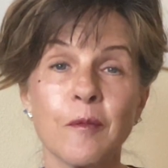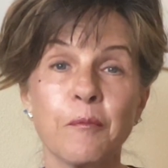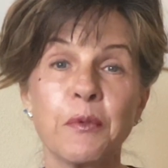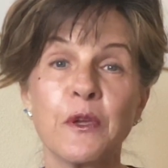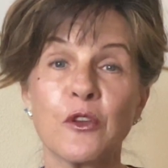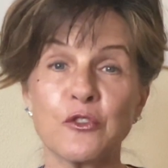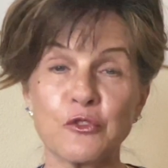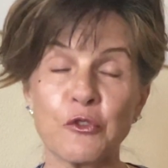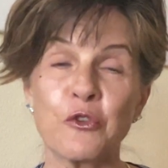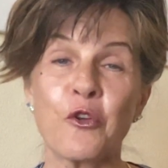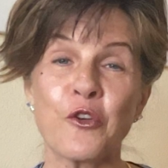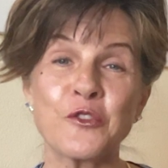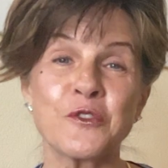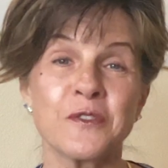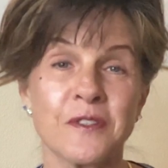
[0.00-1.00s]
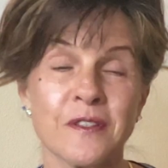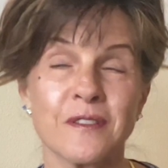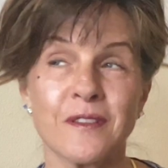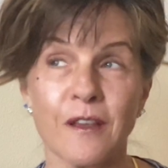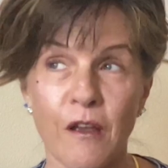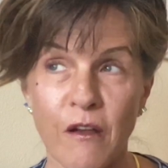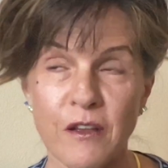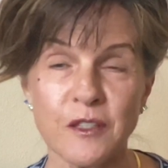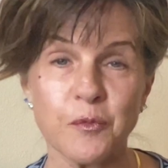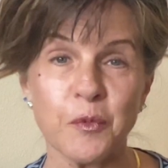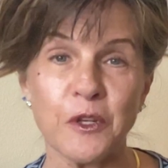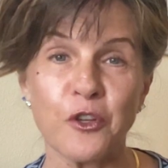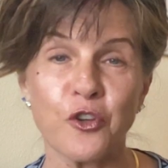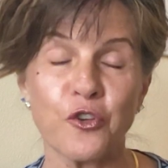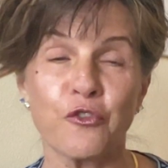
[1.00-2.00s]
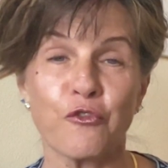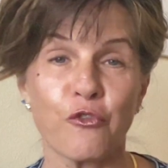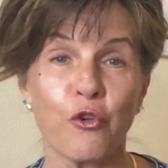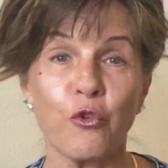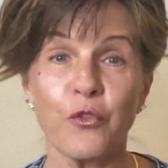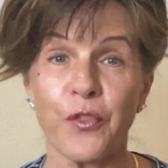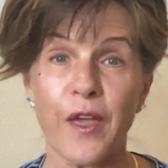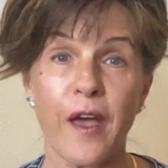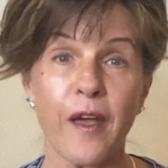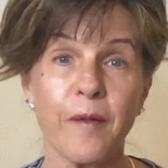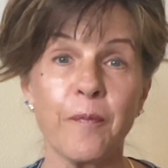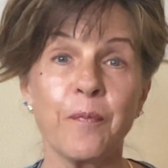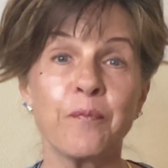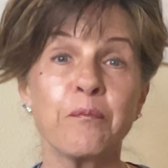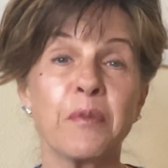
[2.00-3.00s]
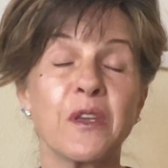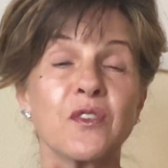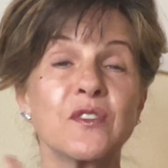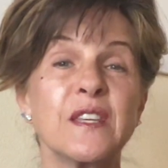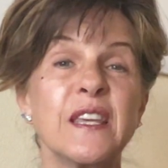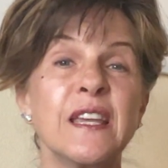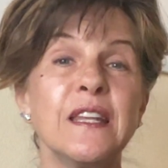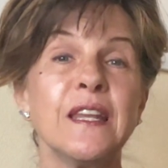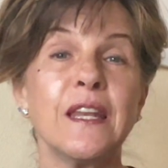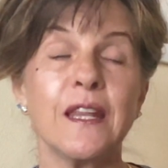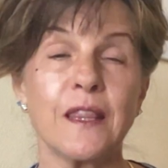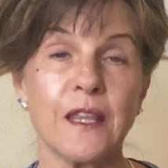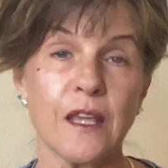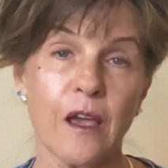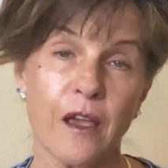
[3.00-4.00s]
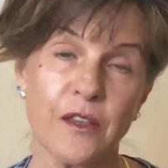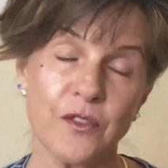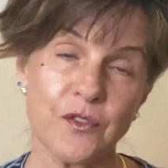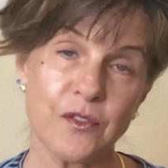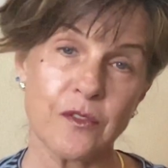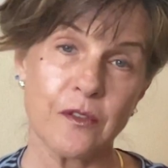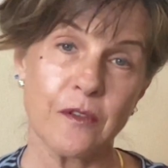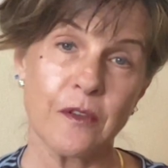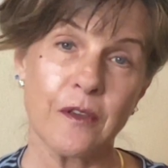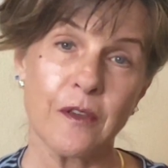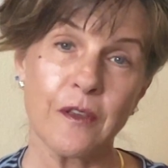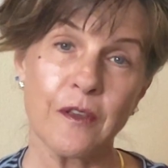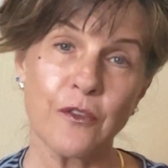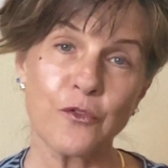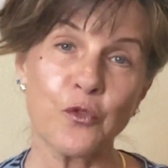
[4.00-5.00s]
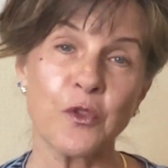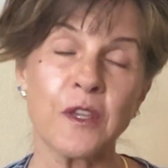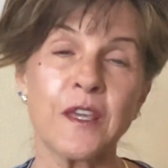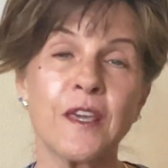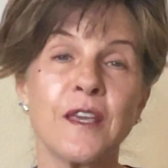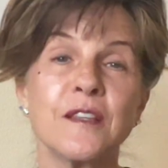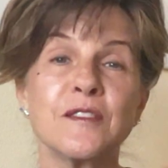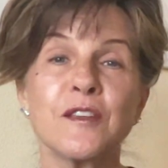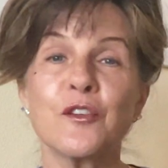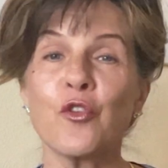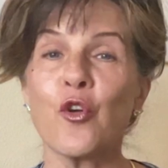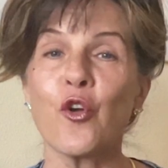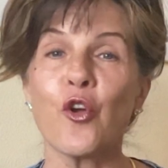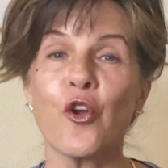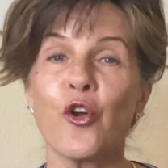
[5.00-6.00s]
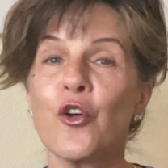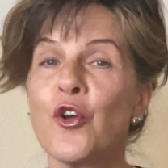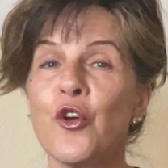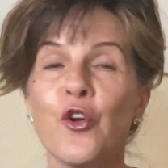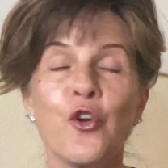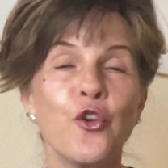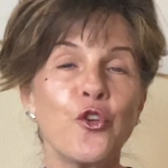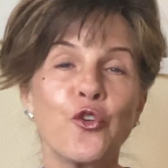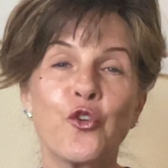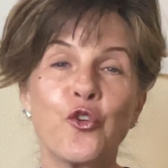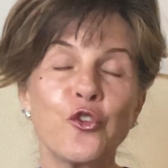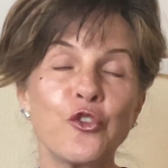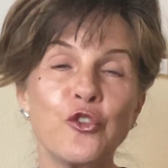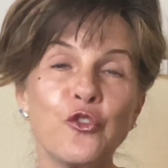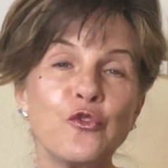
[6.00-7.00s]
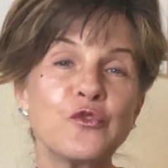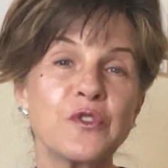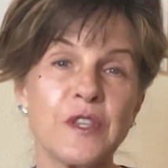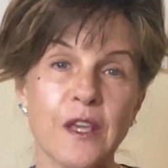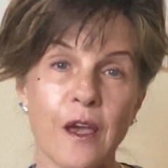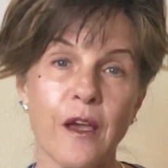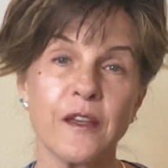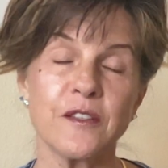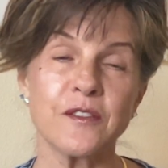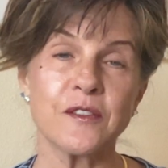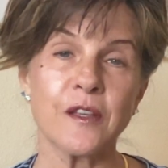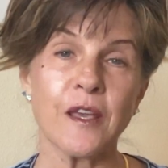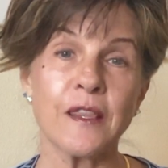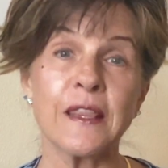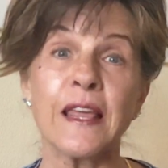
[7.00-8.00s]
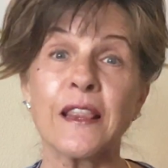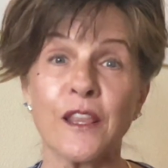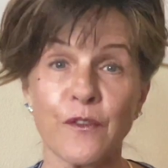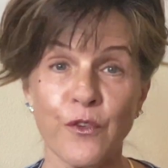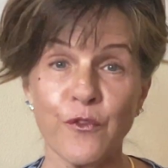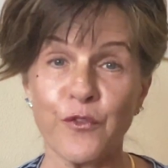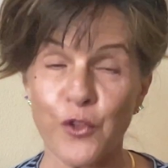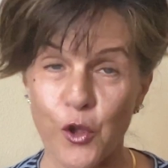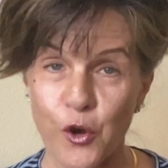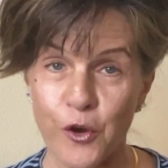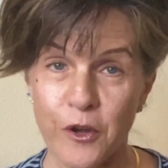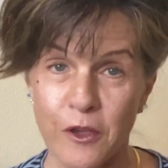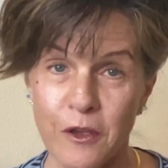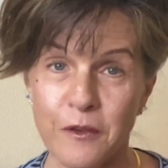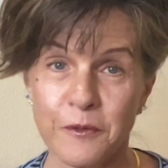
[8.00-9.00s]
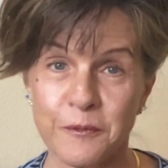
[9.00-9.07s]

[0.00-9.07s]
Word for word: because her narcissistic husband controlled that because he needed the ice so the kids and her couldn't use the ice and they live in florida